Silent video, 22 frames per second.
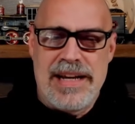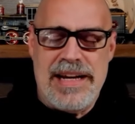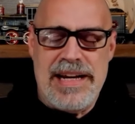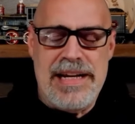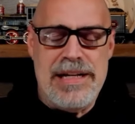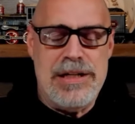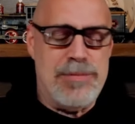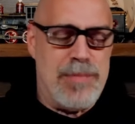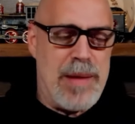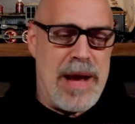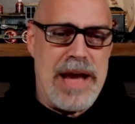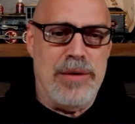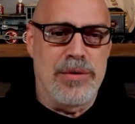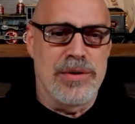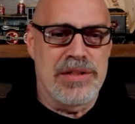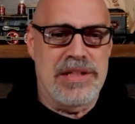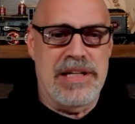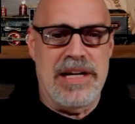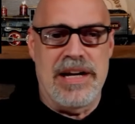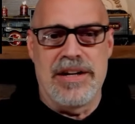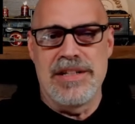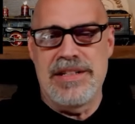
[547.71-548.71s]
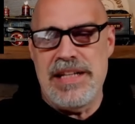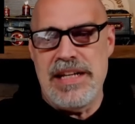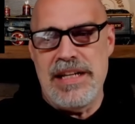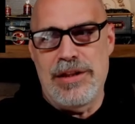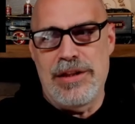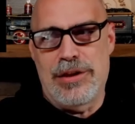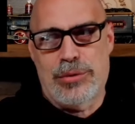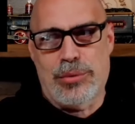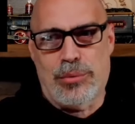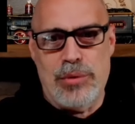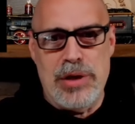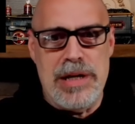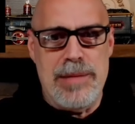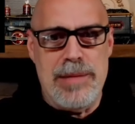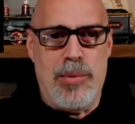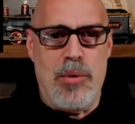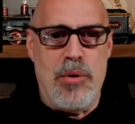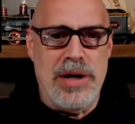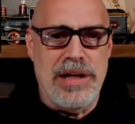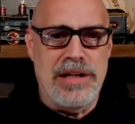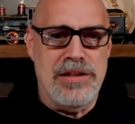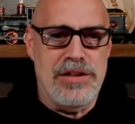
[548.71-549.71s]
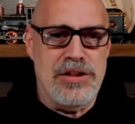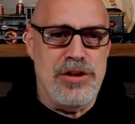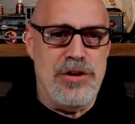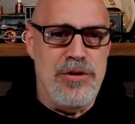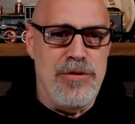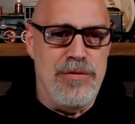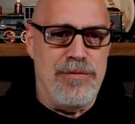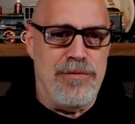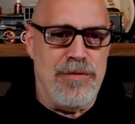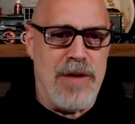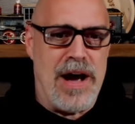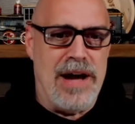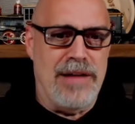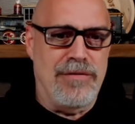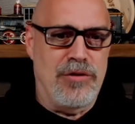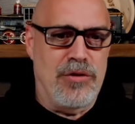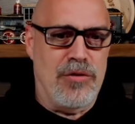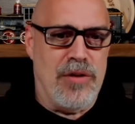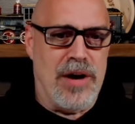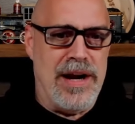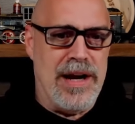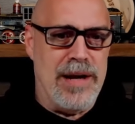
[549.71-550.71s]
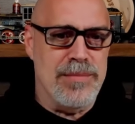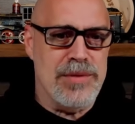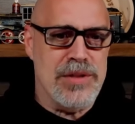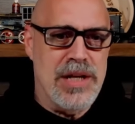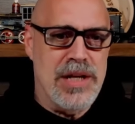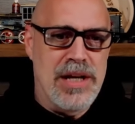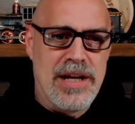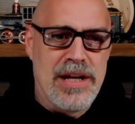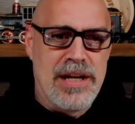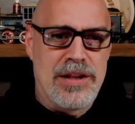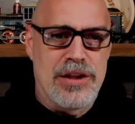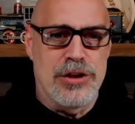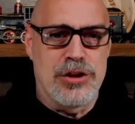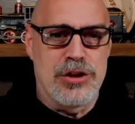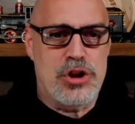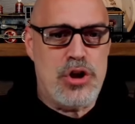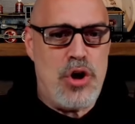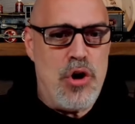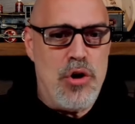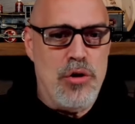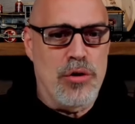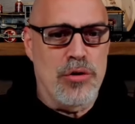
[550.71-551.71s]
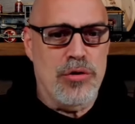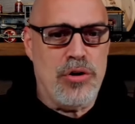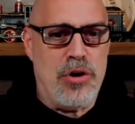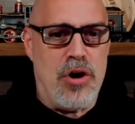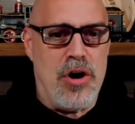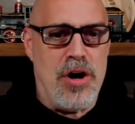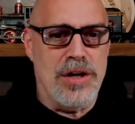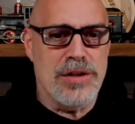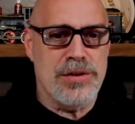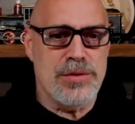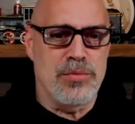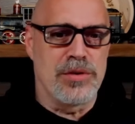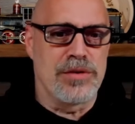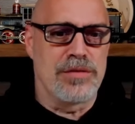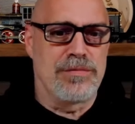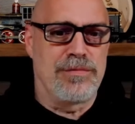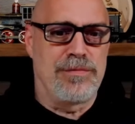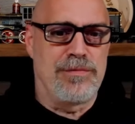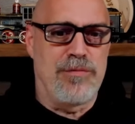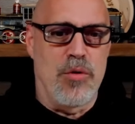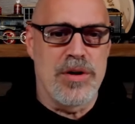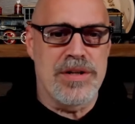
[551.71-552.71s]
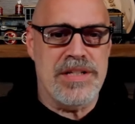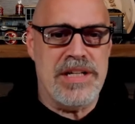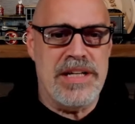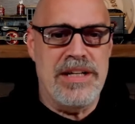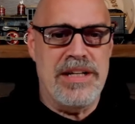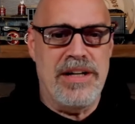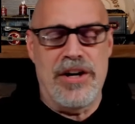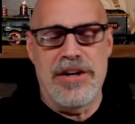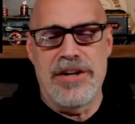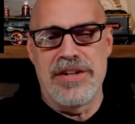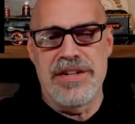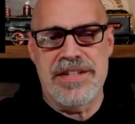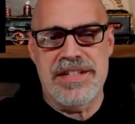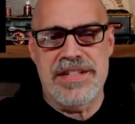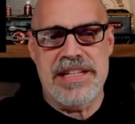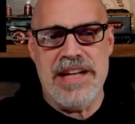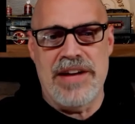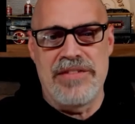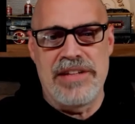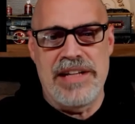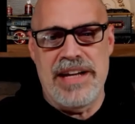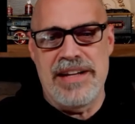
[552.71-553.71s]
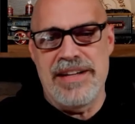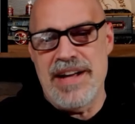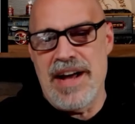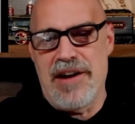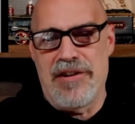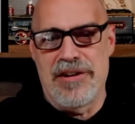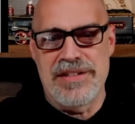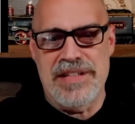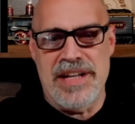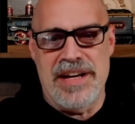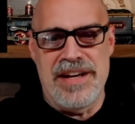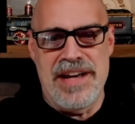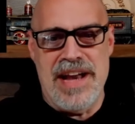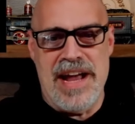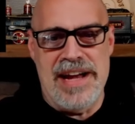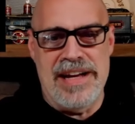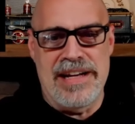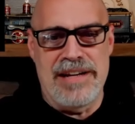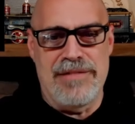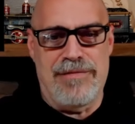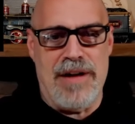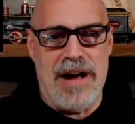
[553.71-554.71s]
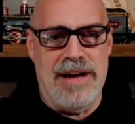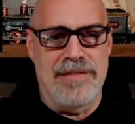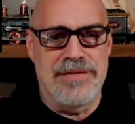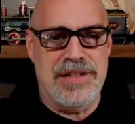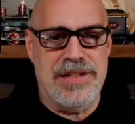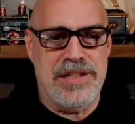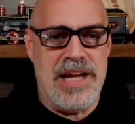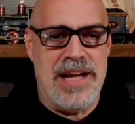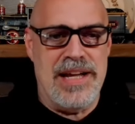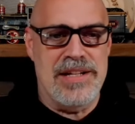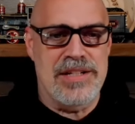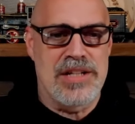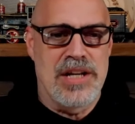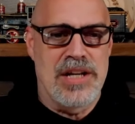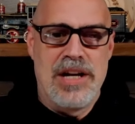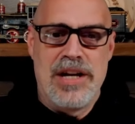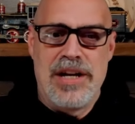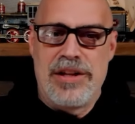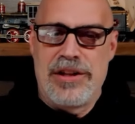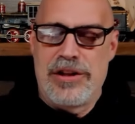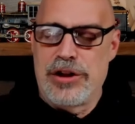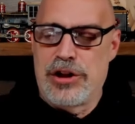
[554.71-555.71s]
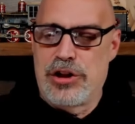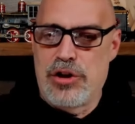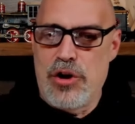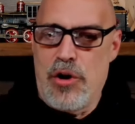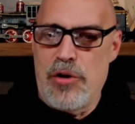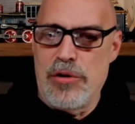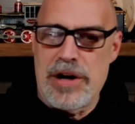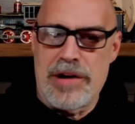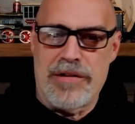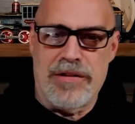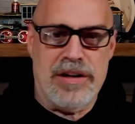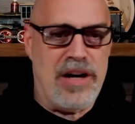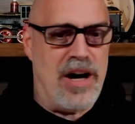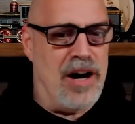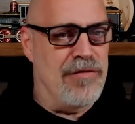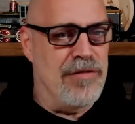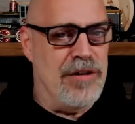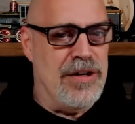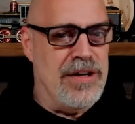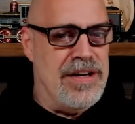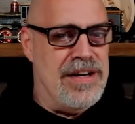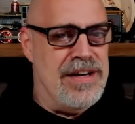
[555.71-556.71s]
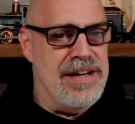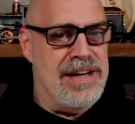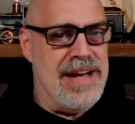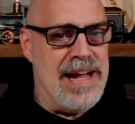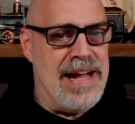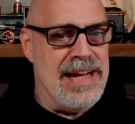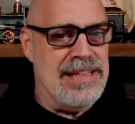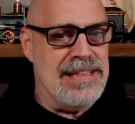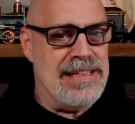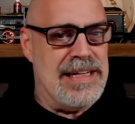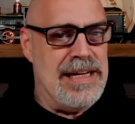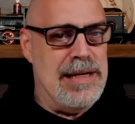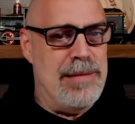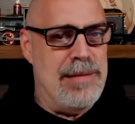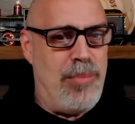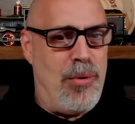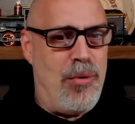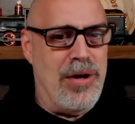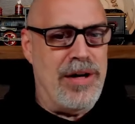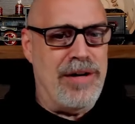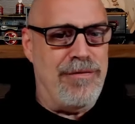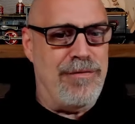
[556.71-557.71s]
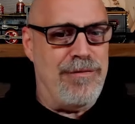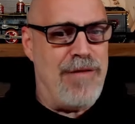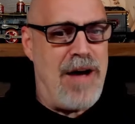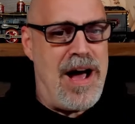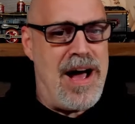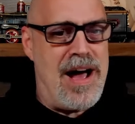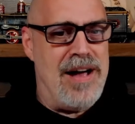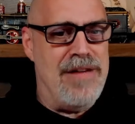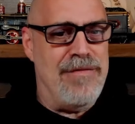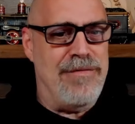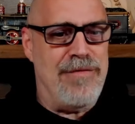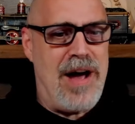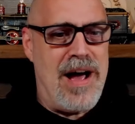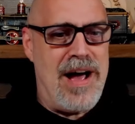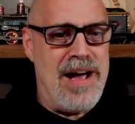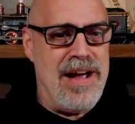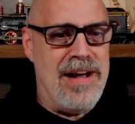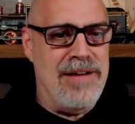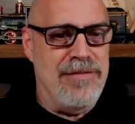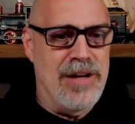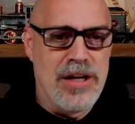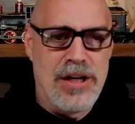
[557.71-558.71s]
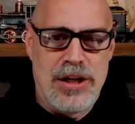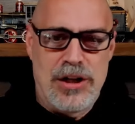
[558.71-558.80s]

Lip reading: Each bag was guaranteed 3.25 grams. The total cost was $1,478.95. The gold I recovered, 19.55.